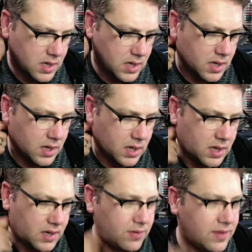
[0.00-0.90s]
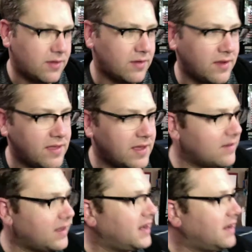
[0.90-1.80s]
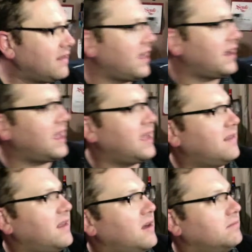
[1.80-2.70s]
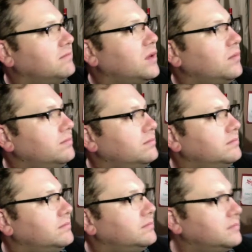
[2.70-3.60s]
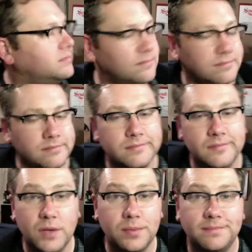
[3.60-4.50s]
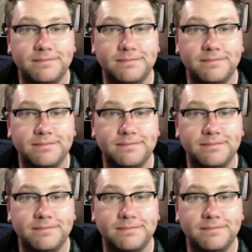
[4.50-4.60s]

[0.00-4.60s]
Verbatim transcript: I don't think there's anything else I need to say today, is there? Nope. Nope.